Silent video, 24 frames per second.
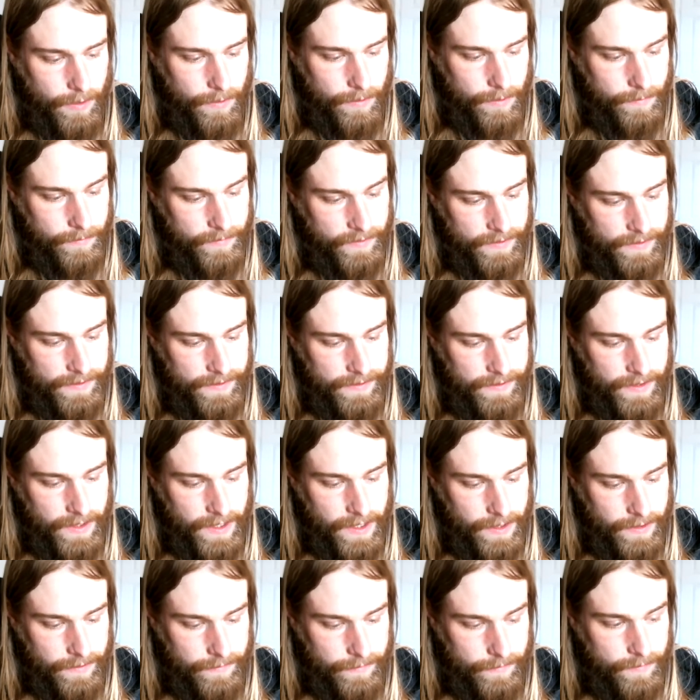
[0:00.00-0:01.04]
poems, and
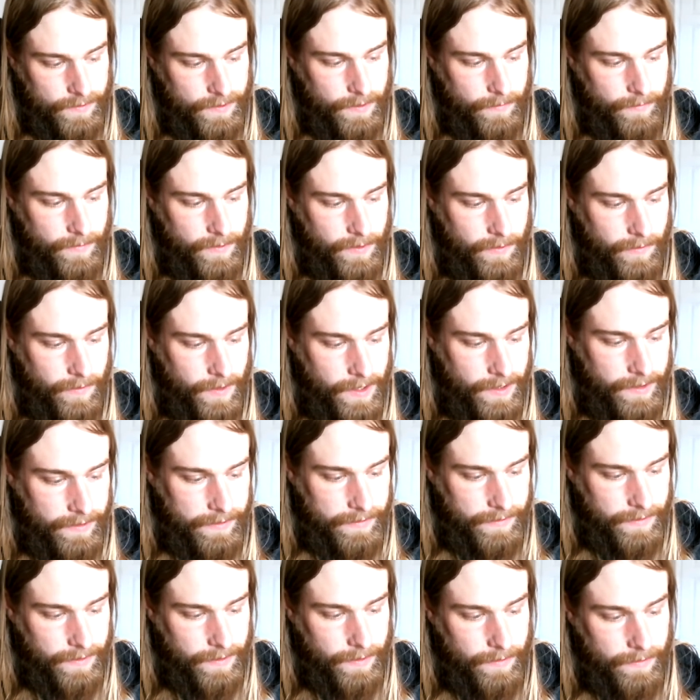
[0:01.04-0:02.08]
sayings from some of the
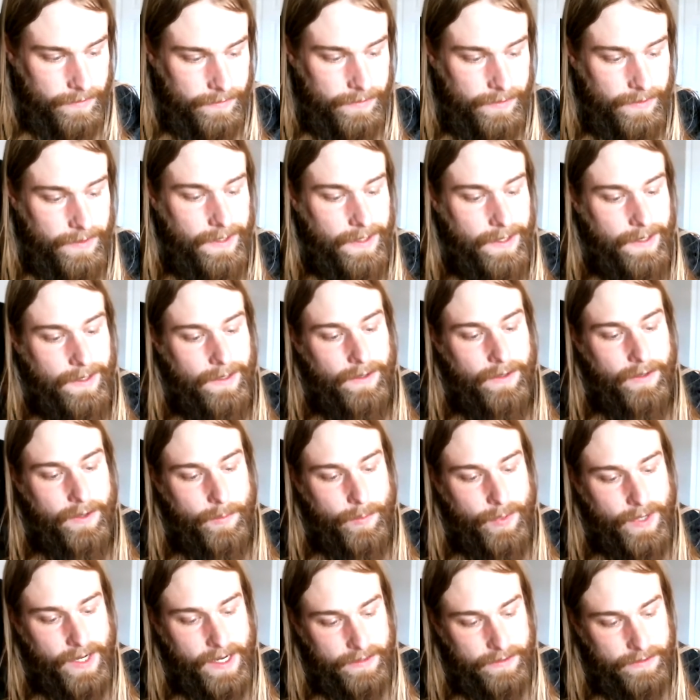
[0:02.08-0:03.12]
greatest thinkers of
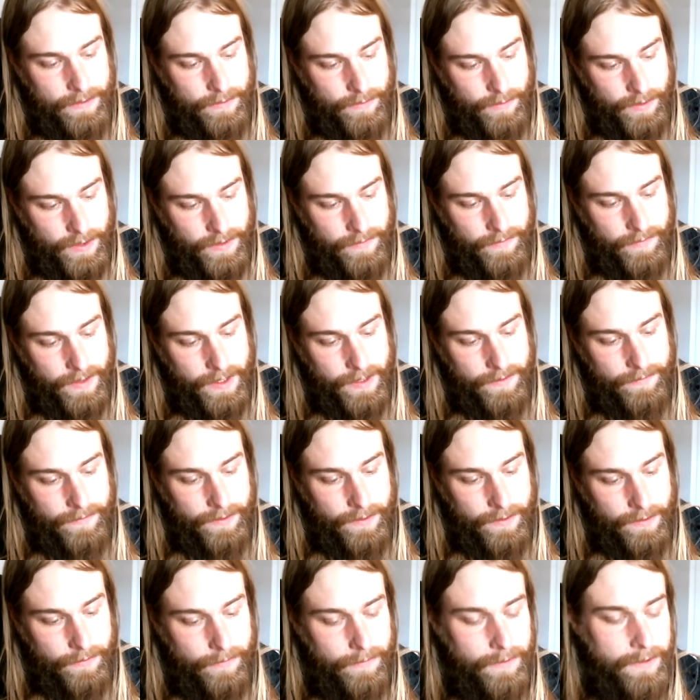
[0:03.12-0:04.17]
the past 25
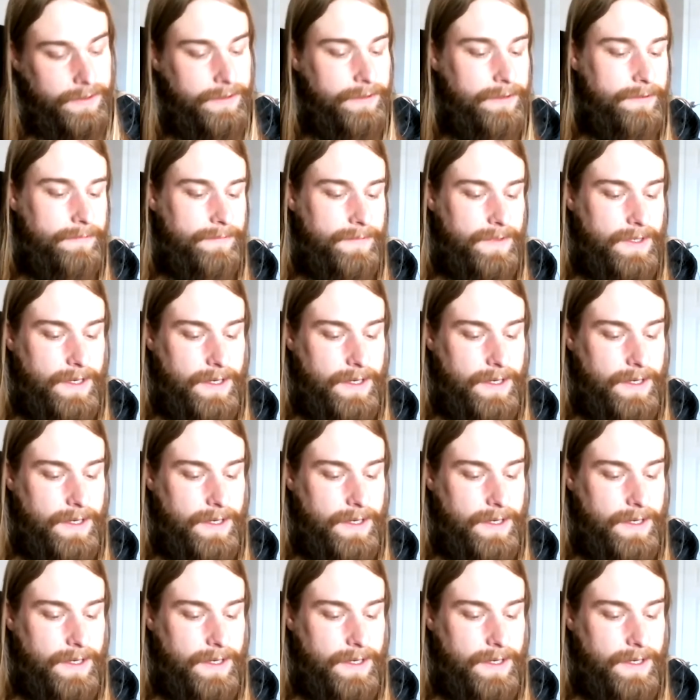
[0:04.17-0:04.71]
centuries.